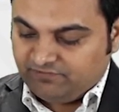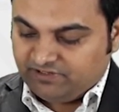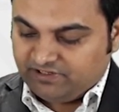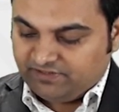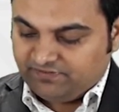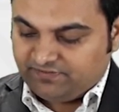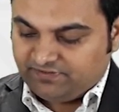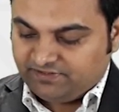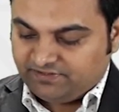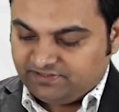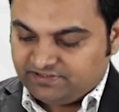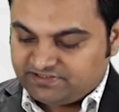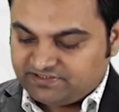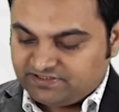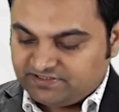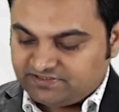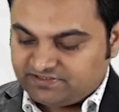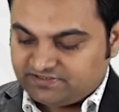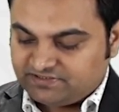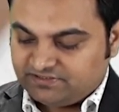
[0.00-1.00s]
we can say this
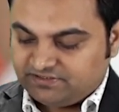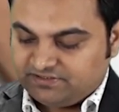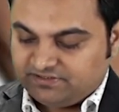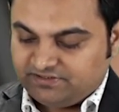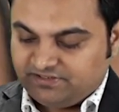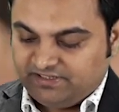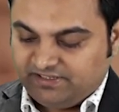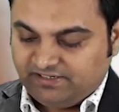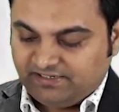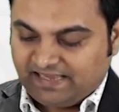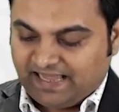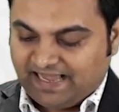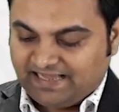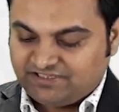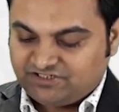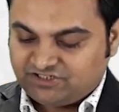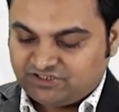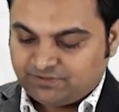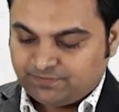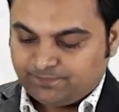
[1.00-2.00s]
is the
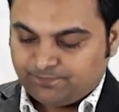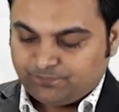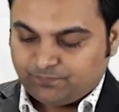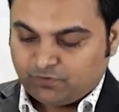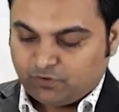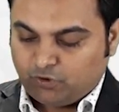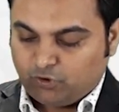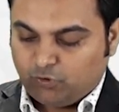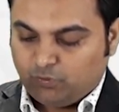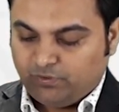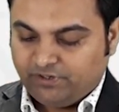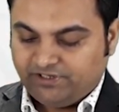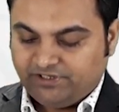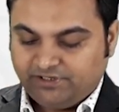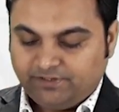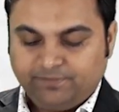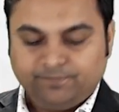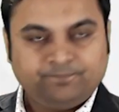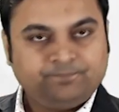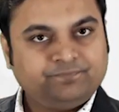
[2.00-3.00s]
latch over here,